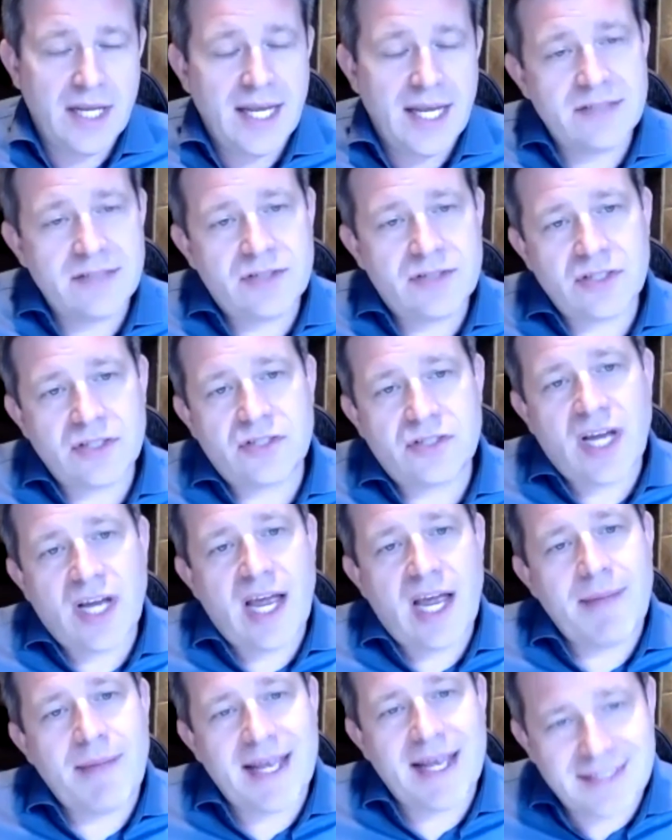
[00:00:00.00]
And so the
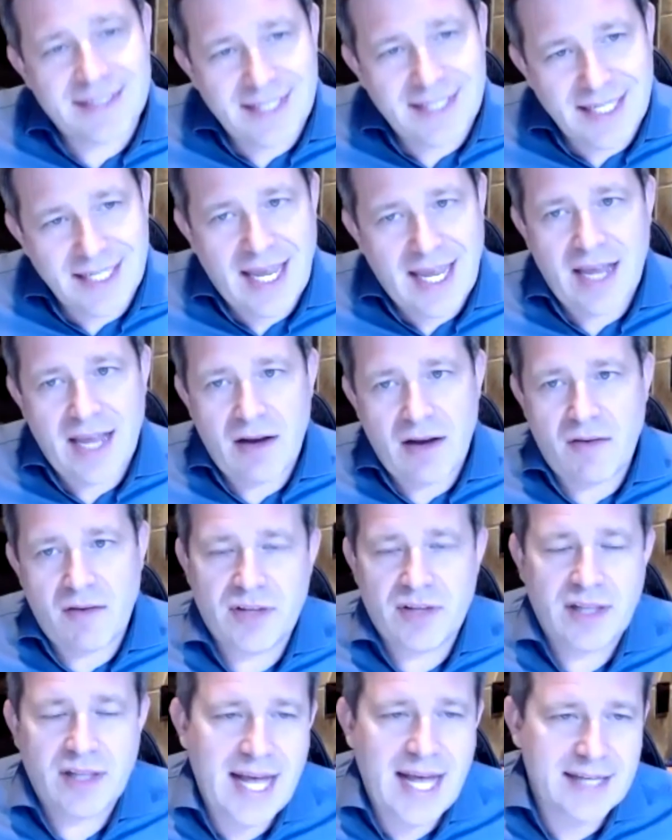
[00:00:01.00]
Chime SDK
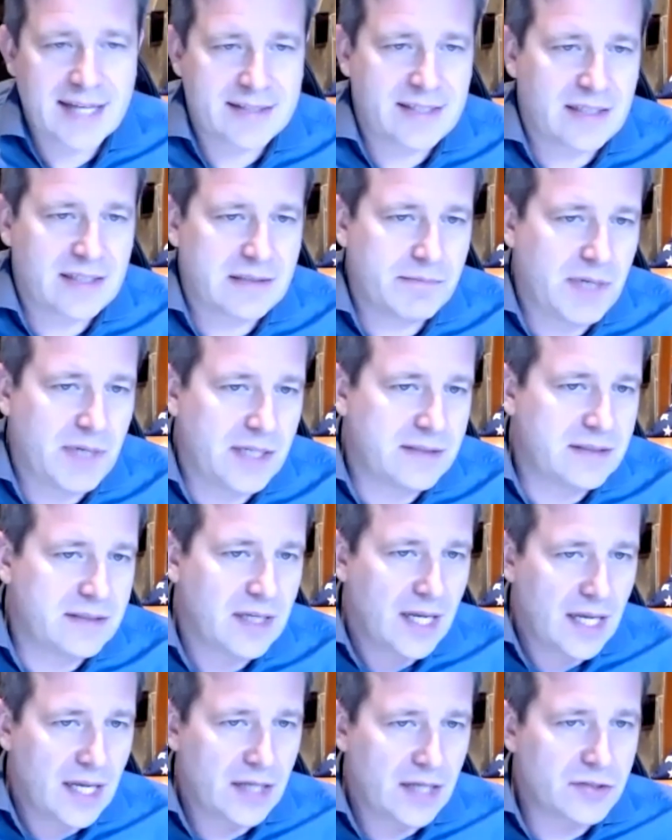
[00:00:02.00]
over the last six months